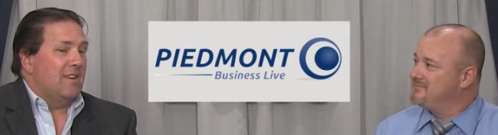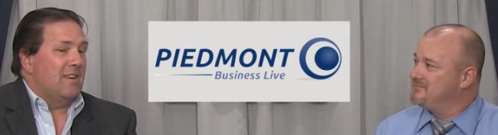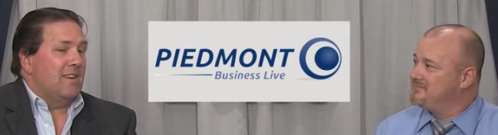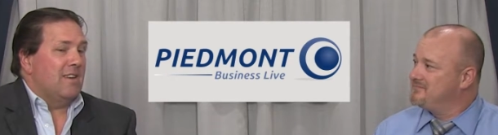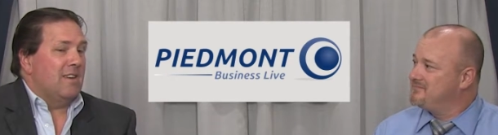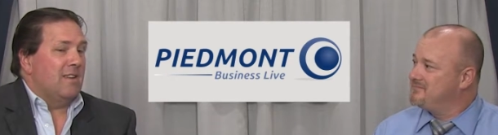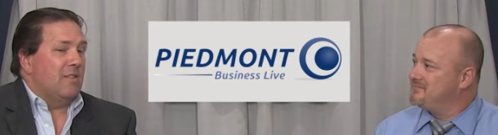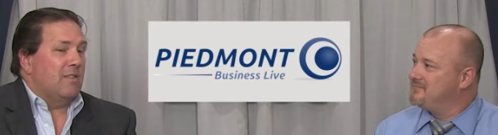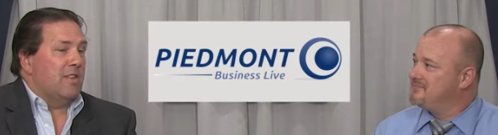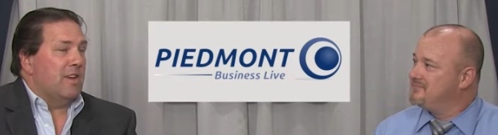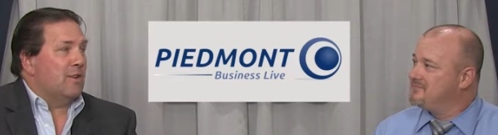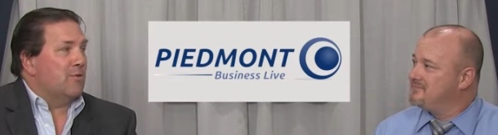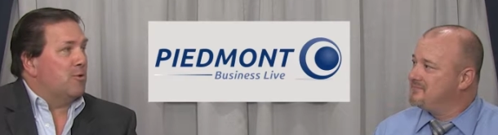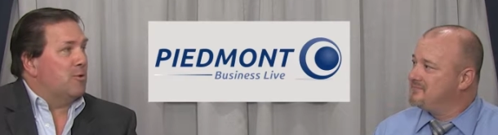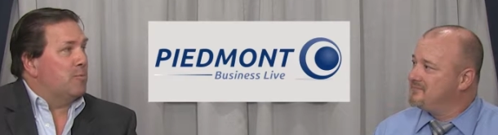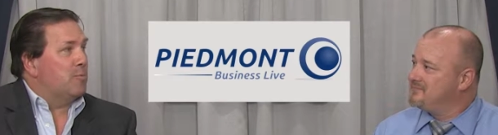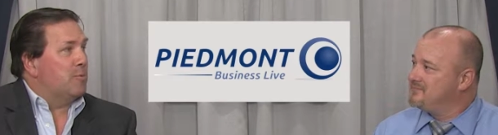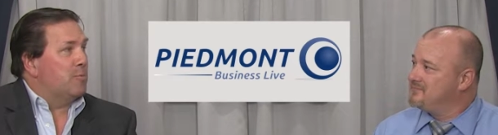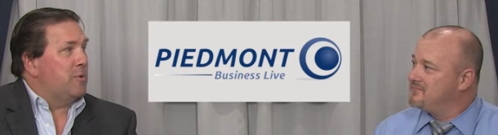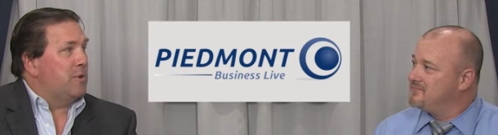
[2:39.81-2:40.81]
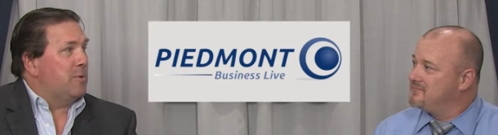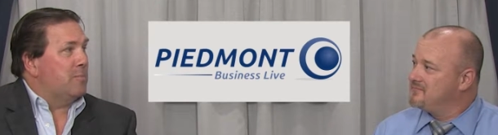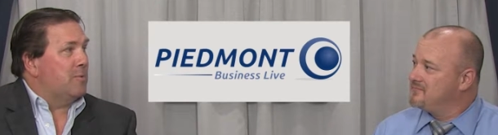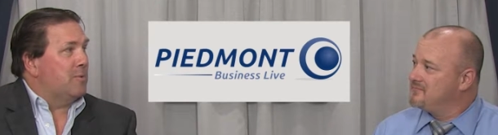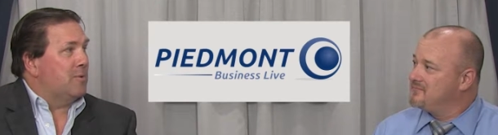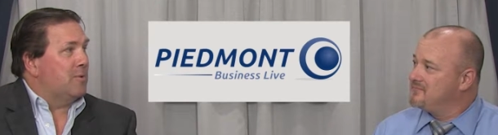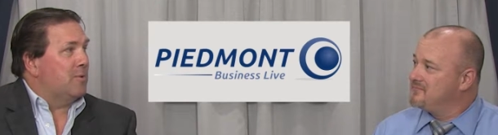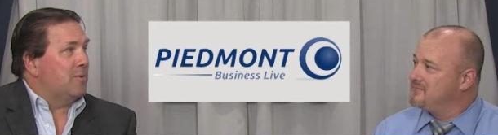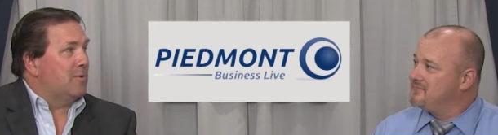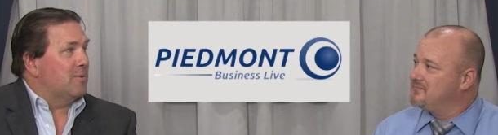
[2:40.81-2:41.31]
Speaker 1: And that group of
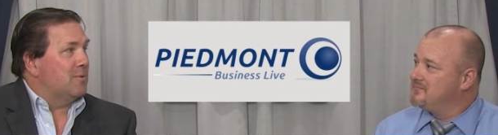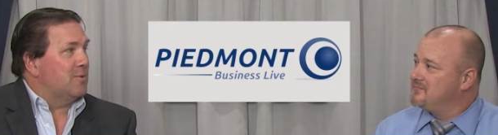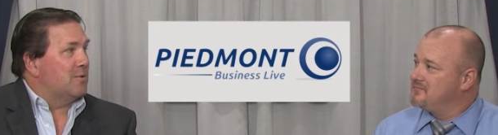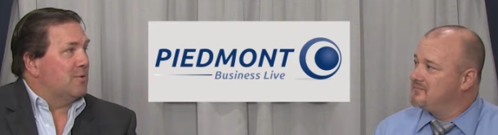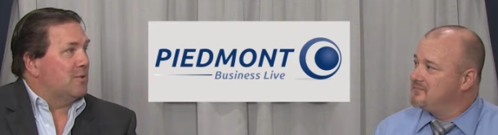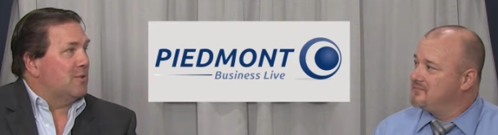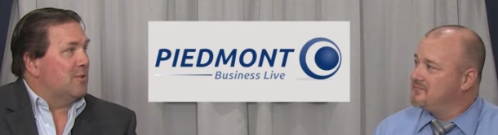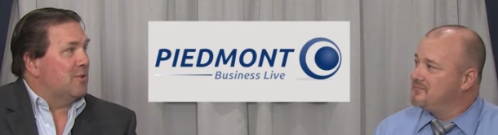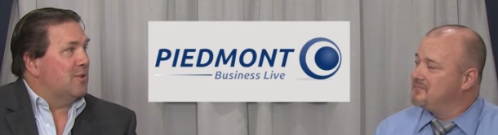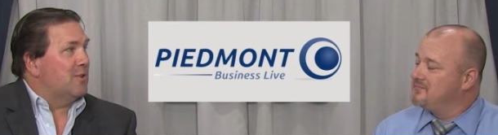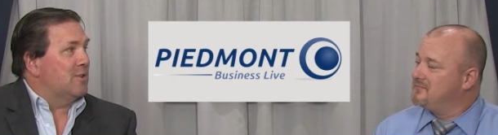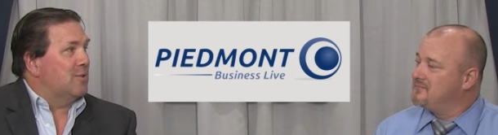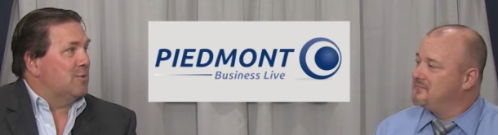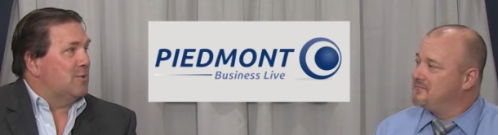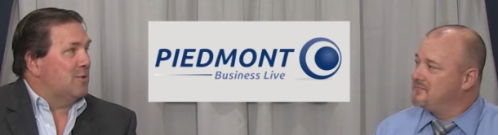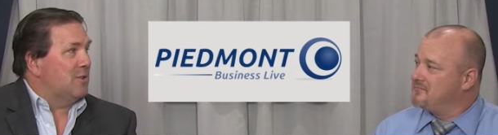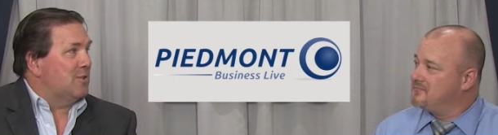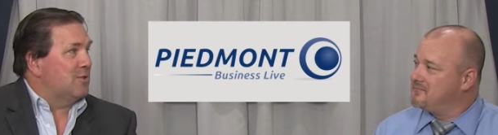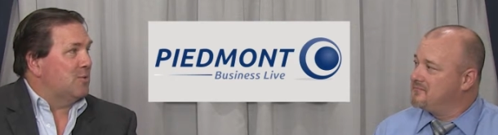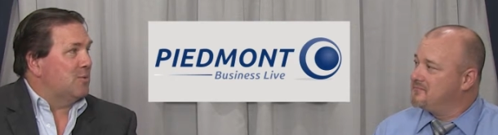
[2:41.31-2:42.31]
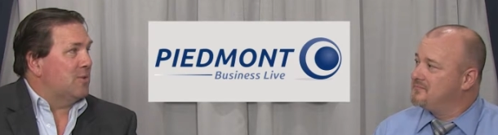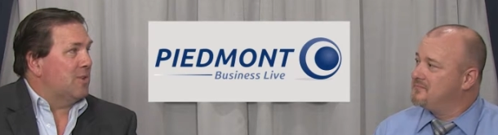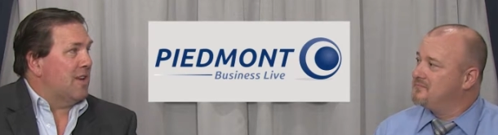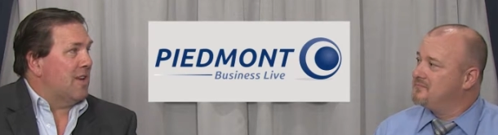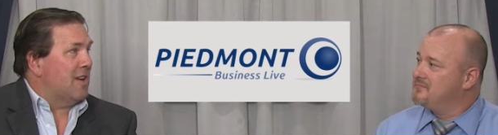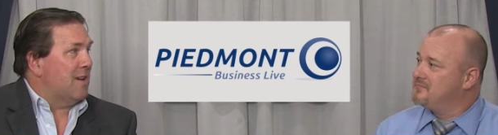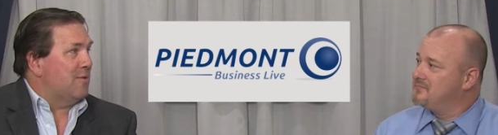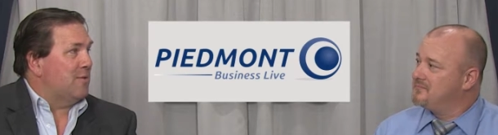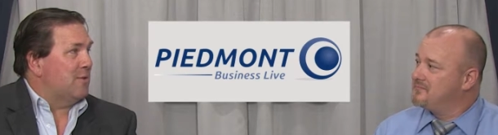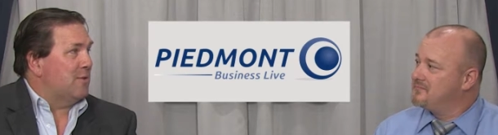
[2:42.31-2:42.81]
people certainly does
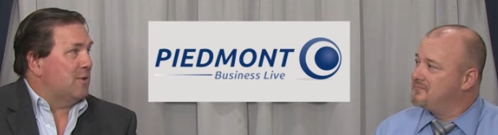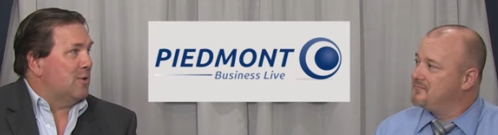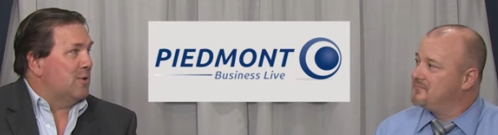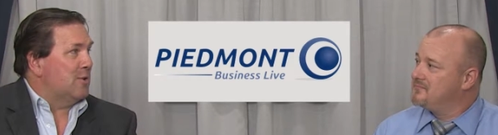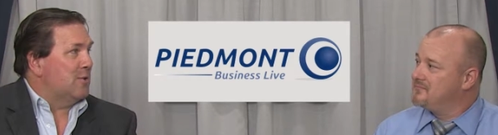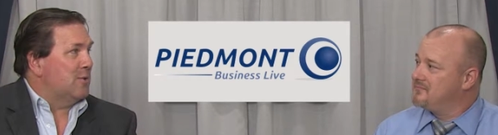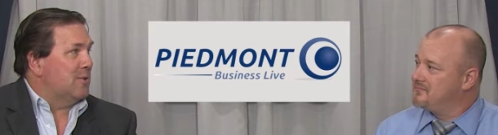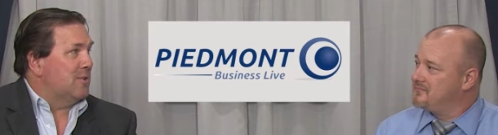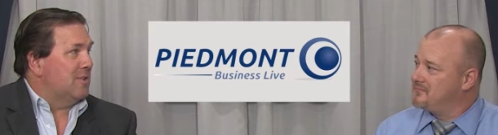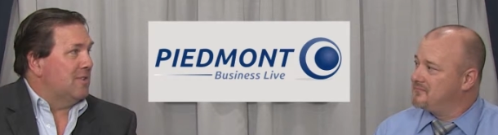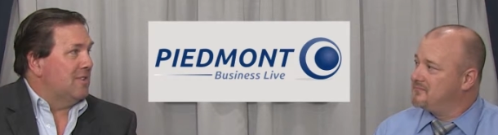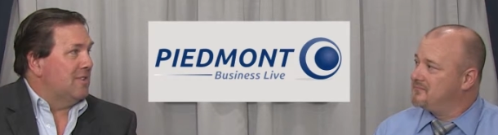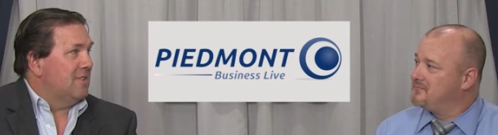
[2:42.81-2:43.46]
want to have their own